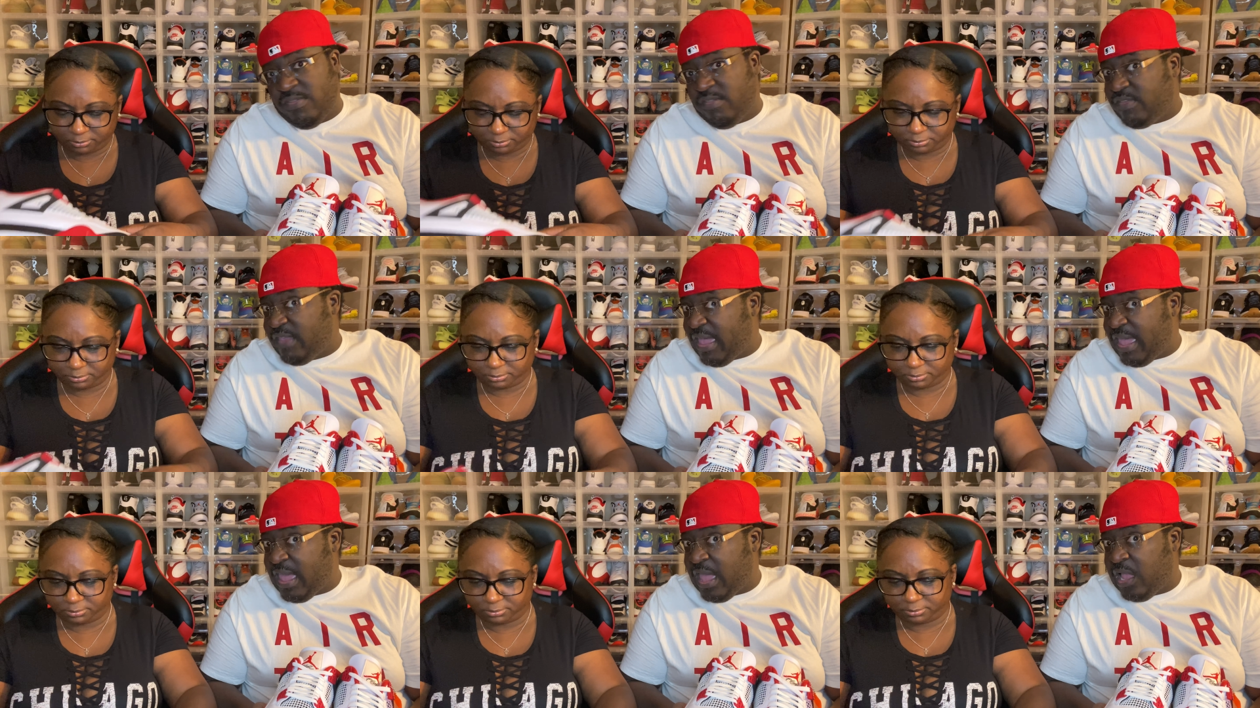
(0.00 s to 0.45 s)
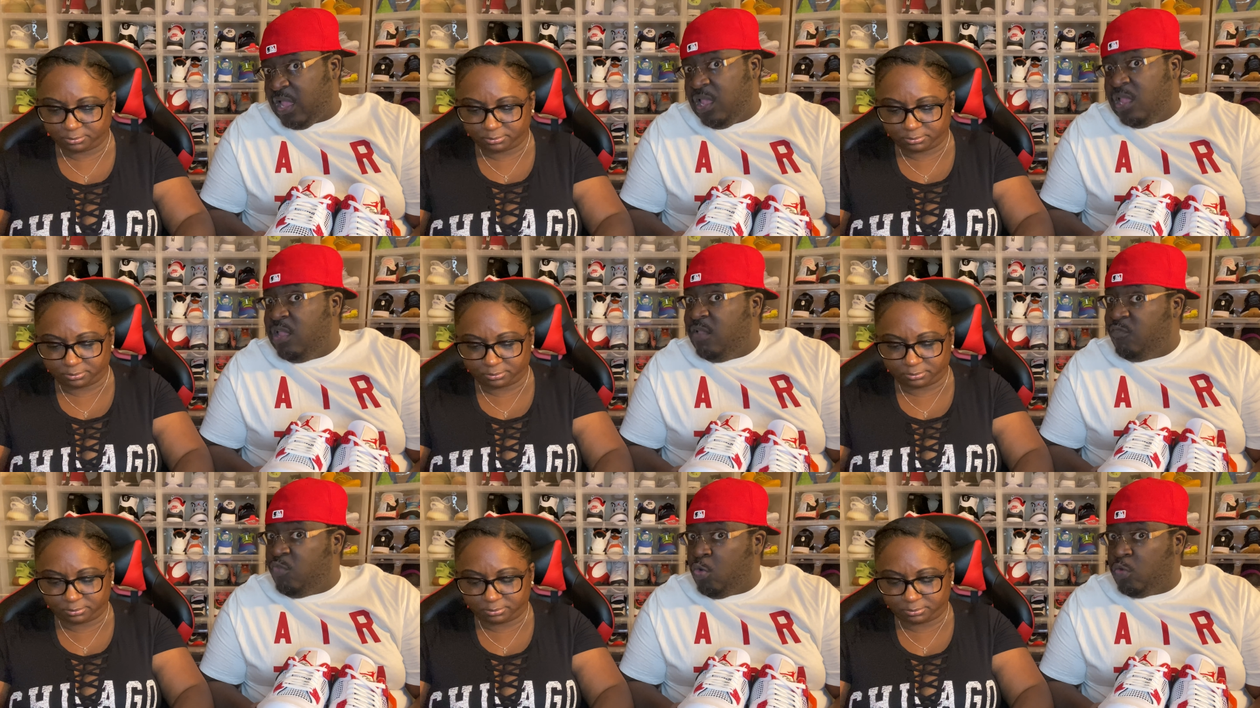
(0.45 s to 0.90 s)
Speaker 1: tag.
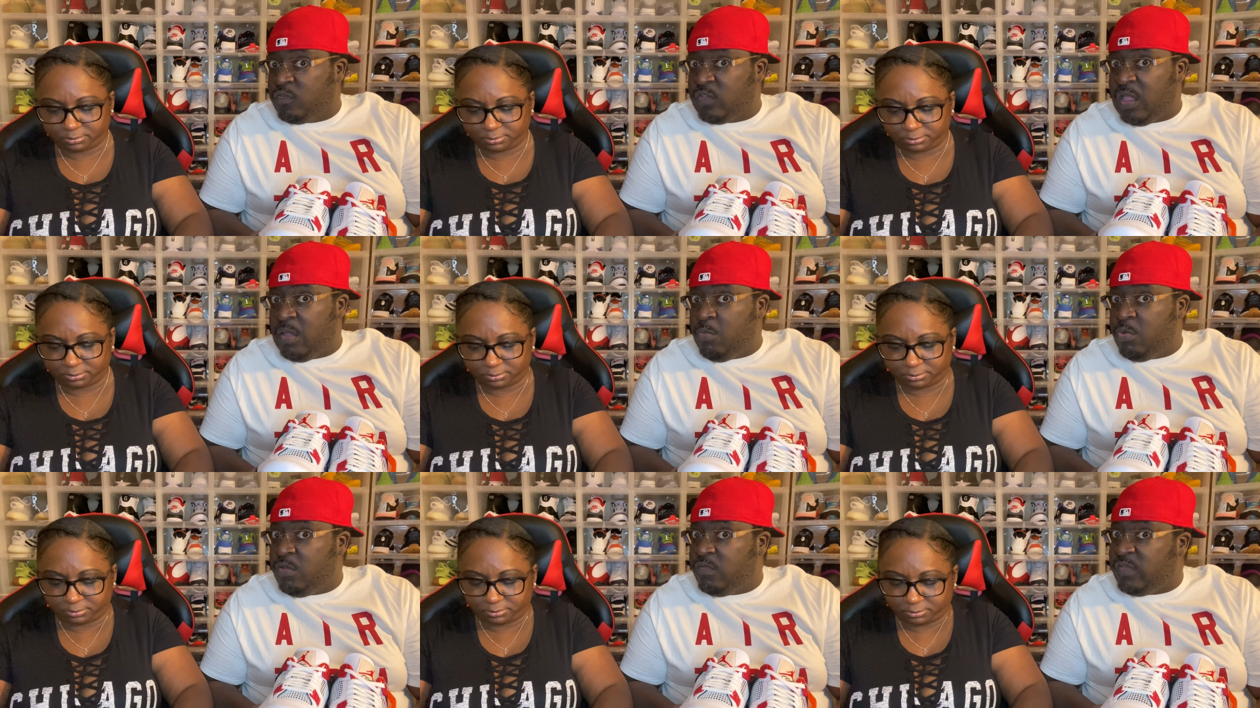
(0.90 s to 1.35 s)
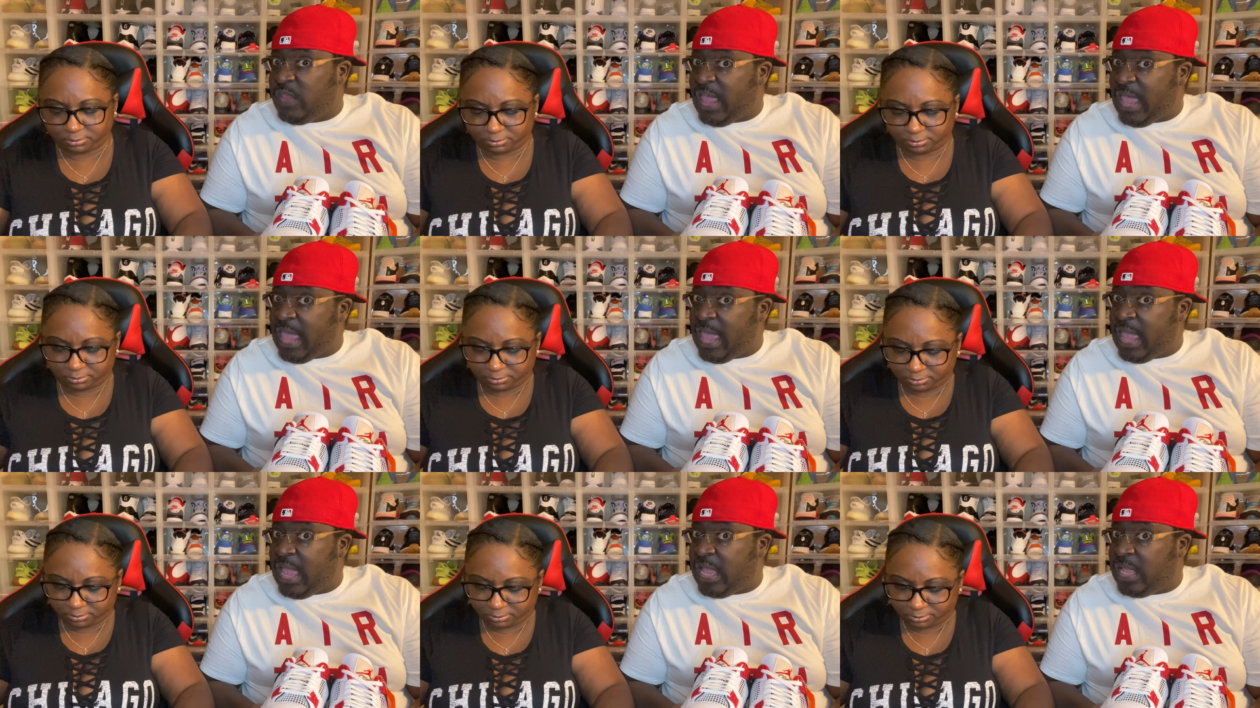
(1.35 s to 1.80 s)
Yours came with a
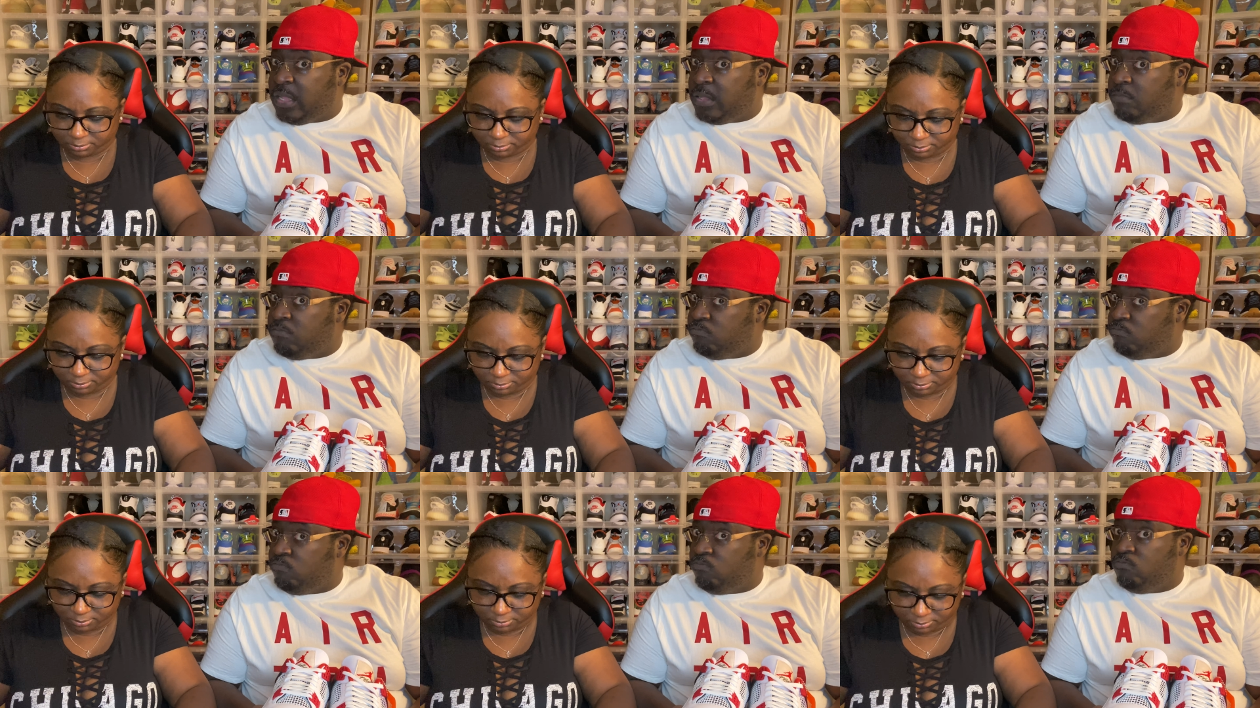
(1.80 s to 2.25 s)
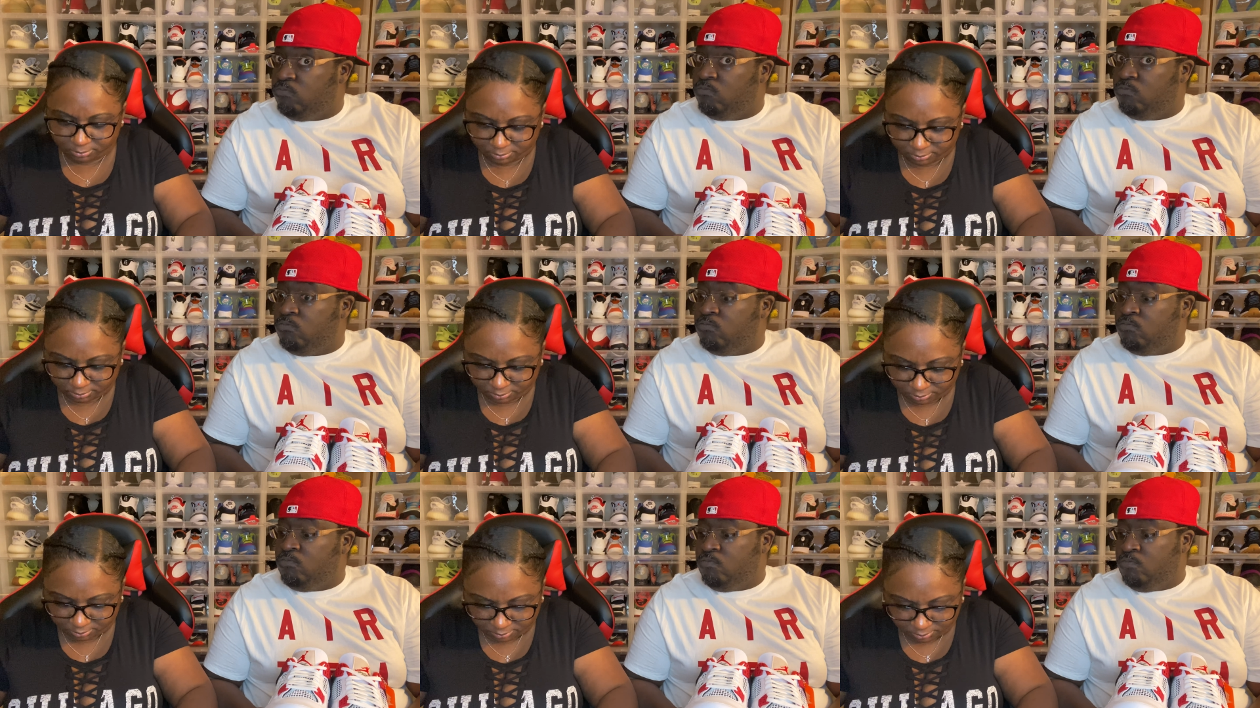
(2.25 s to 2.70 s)
tag.
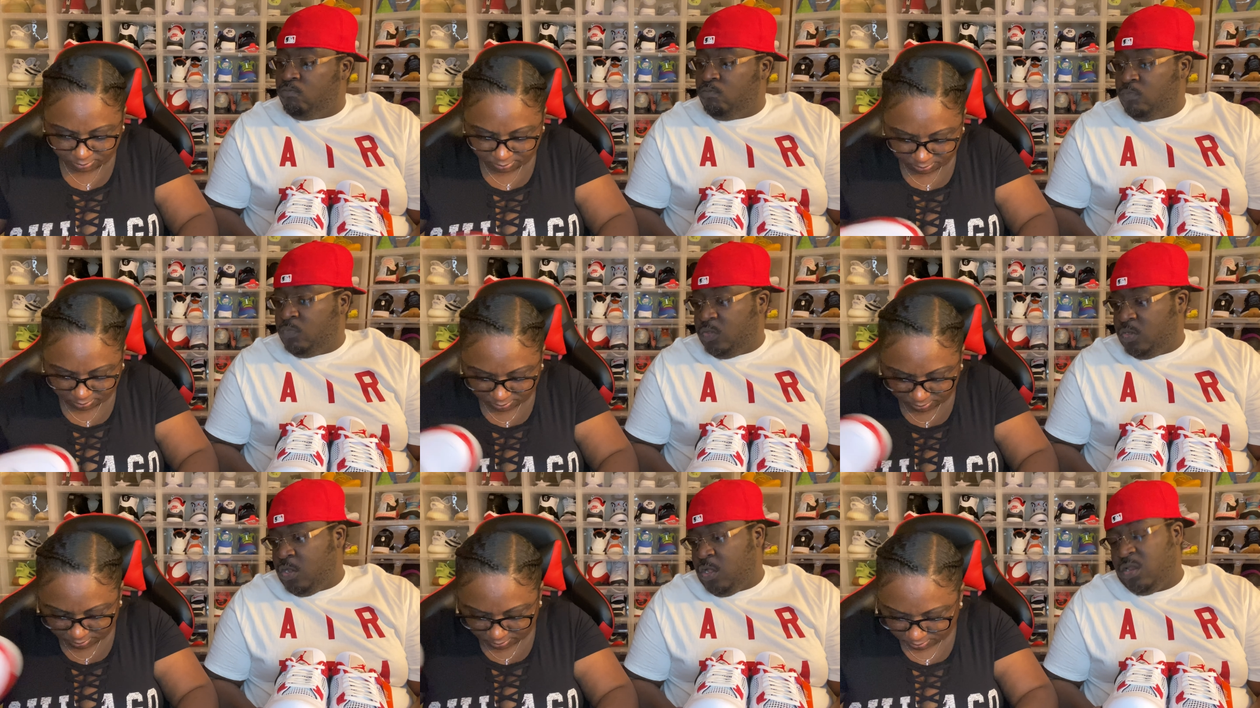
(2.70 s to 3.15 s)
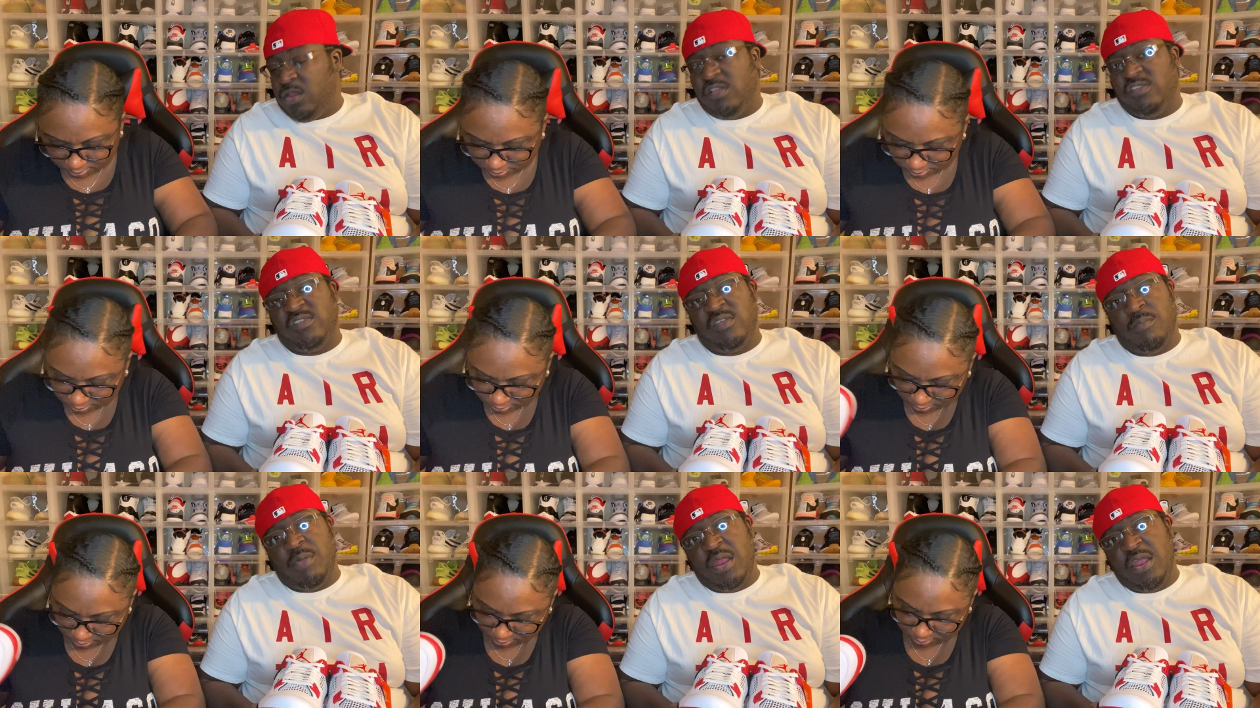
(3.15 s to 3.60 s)
Unless
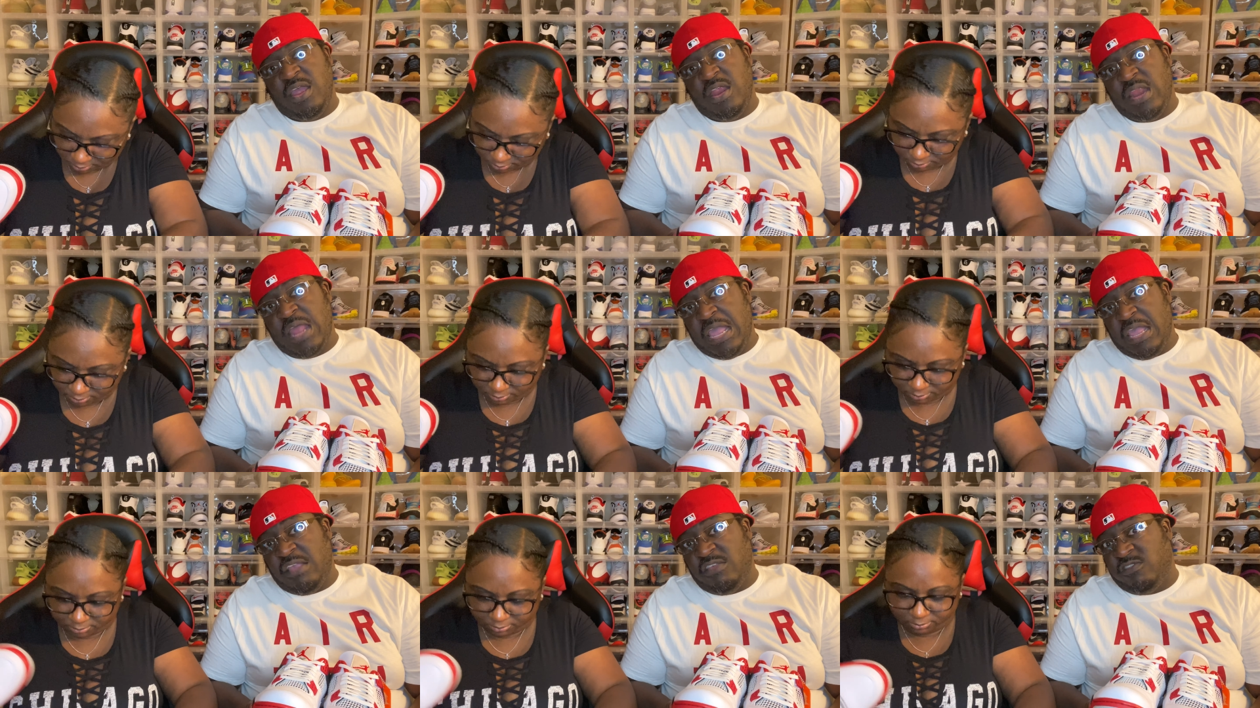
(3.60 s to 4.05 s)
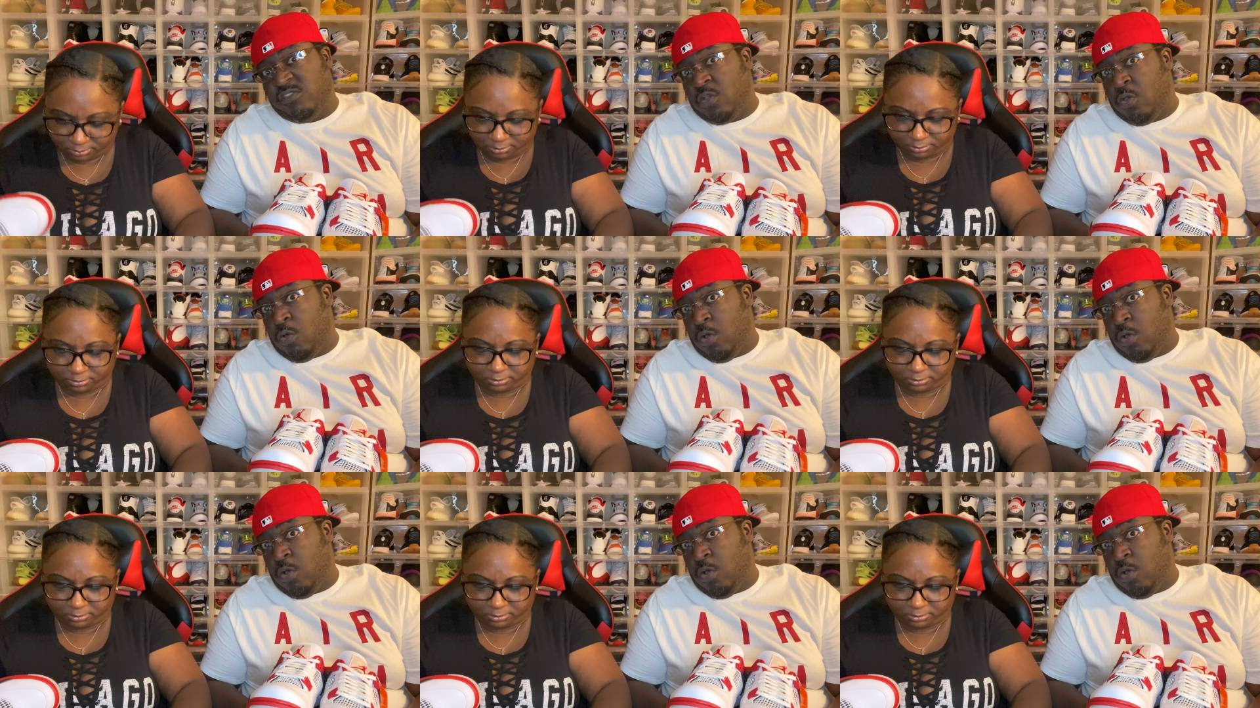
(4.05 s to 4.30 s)
somebody at Nike stole